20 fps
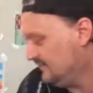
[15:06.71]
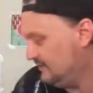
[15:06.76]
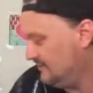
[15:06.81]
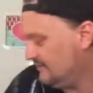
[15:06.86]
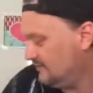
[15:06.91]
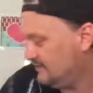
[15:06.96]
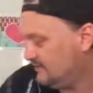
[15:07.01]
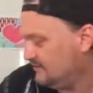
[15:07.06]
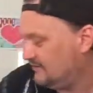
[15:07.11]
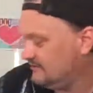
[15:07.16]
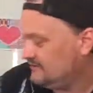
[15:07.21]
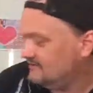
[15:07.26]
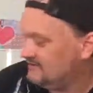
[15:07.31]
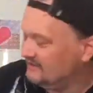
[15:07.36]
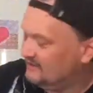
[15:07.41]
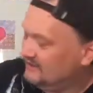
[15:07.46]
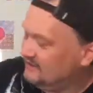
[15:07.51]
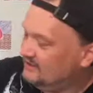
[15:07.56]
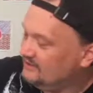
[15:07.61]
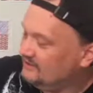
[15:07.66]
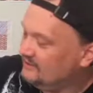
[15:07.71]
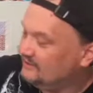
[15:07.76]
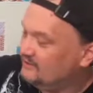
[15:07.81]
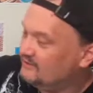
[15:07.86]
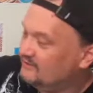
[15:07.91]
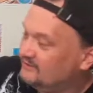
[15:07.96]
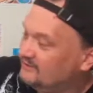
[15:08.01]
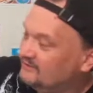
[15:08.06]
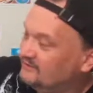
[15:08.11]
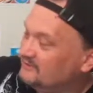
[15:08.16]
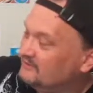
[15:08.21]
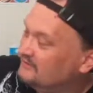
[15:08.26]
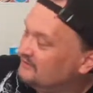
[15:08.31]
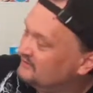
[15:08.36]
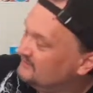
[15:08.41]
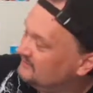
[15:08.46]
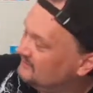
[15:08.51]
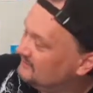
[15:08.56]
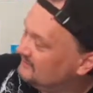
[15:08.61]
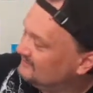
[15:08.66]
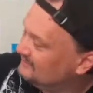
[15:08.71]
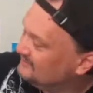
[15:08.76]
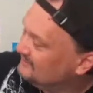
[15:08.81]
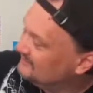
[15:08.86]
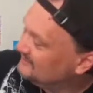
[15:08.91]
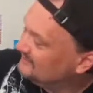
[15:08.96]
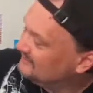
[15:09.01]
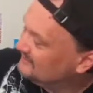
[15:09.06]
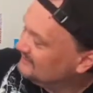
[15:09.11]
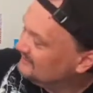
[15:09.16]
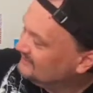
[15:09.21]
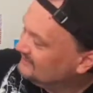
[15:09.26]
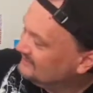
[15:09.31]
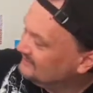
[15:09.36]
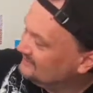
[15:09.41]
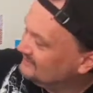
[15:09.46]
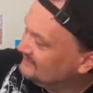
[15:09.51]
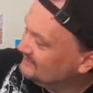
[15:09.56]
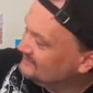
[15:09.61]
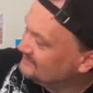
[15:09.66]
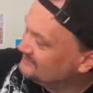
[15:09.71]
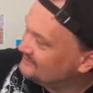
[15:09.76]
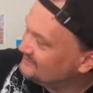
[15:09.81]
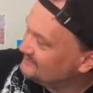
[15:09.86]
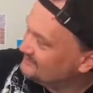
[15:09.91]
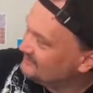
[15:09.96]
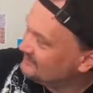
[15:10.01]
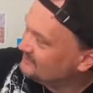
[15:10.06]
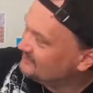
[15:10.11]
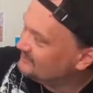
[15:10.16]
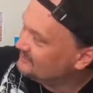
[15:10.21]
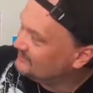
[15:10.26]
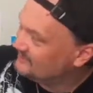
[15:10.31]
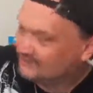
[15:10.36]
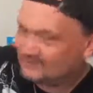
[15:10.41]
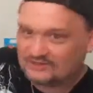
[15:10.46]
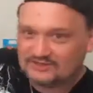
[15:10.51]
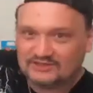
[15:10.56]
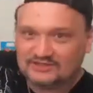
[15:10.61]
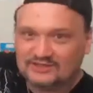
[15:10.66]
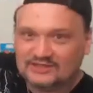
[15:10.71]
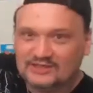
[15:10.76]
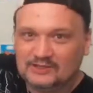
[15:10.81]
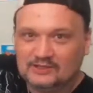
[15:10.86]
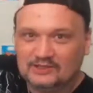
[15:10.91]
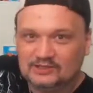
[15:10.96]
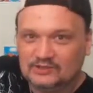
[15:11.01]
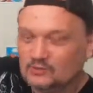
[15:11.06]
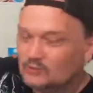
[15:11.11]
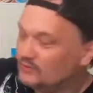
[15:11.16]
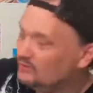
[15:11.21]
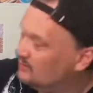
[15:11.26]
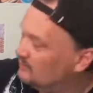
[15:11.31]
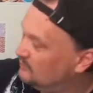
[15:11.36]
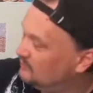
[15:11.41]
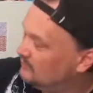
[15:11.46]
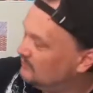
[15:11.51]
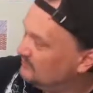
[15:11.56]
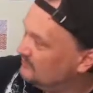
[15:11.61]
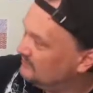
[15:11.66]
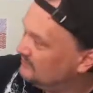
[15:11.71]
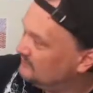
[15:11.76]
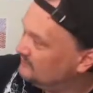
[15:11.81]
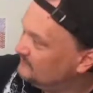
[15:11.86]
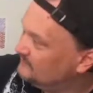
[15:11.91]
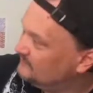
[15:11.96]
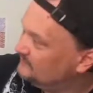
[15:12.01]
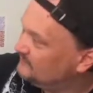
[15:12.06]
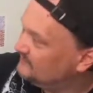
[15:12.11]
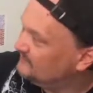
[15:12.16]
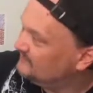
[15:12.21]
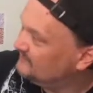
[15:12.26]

Oh, here we go. Tiger. Yeah, look like a tiger. You just eat you up. Yeah.